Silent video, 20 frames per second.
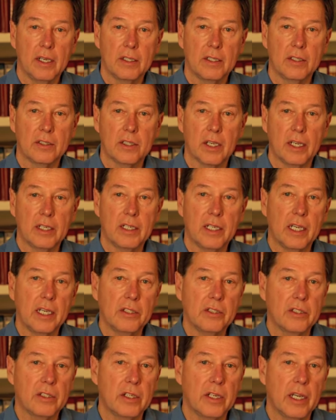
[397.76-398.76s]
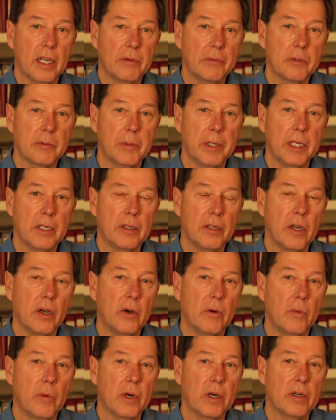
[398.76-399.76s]
The citation helps me to
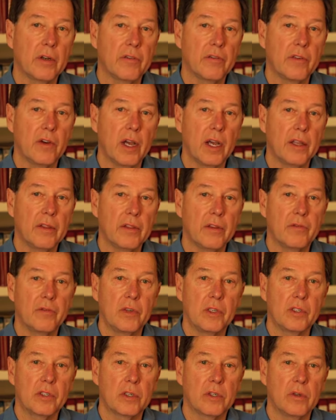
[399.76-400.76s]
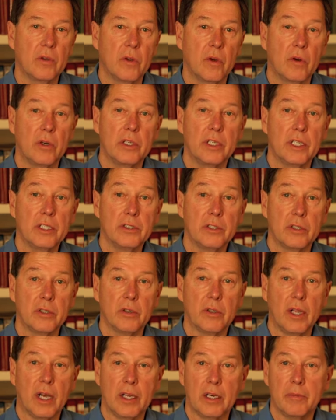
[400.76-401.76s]
know where to find the physical or
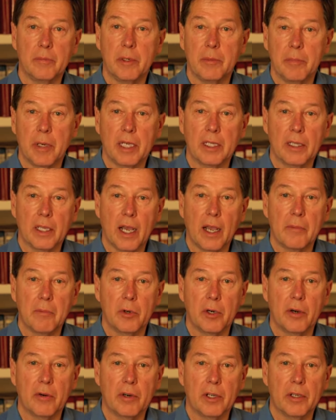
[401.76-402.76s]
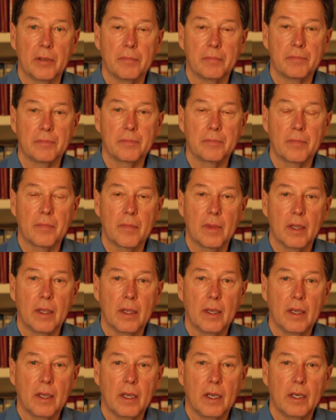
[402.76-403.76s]
digital item in my library.
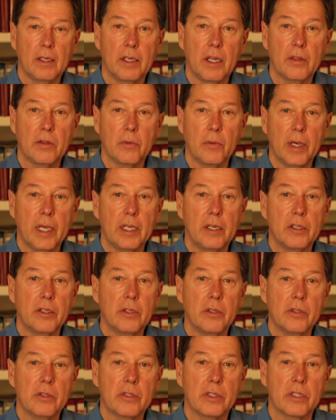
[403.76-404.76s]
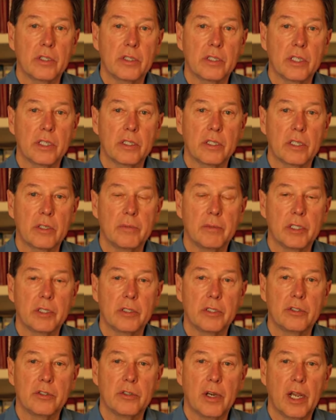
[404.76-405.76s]
Another way to use the system is
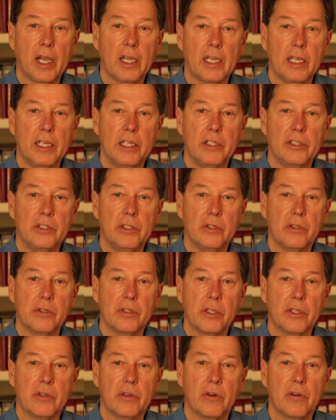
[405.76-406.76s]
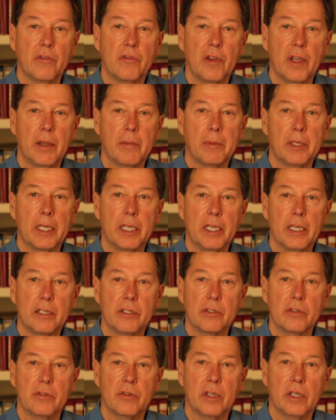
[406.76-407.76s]
to track issues in your family
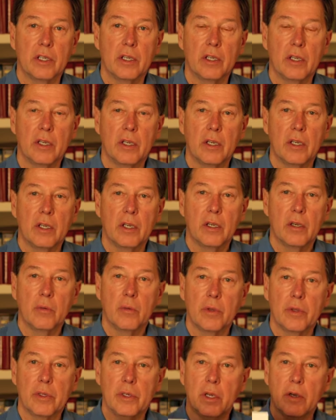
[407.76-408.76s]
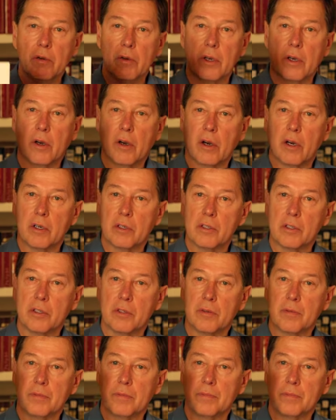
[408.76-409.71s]
history with note cards.